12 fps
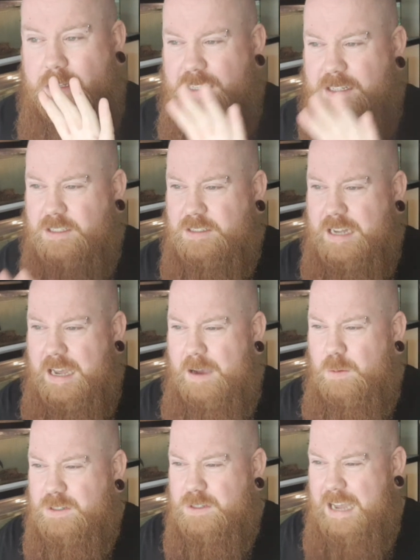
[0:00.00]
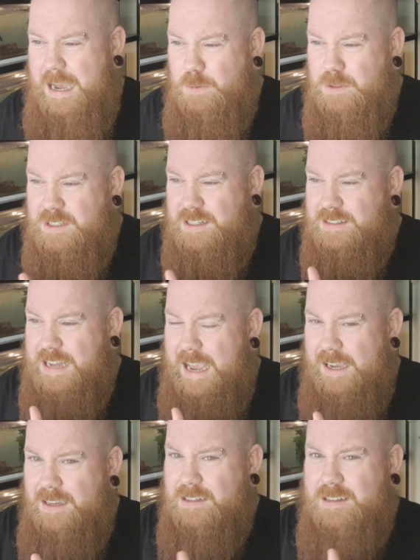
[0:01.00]
it Towers of
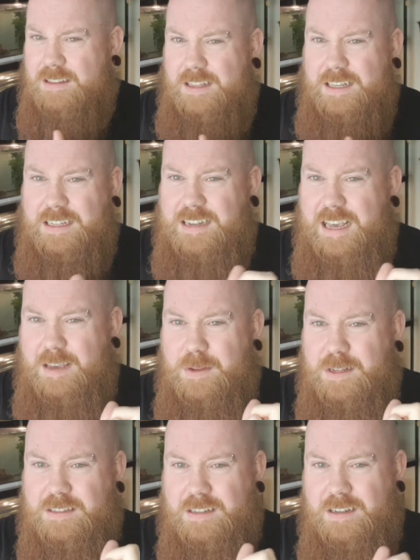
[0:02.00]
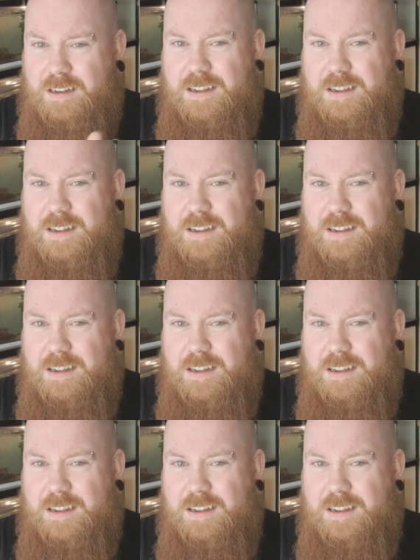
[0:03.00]
Tanks, I think his name is?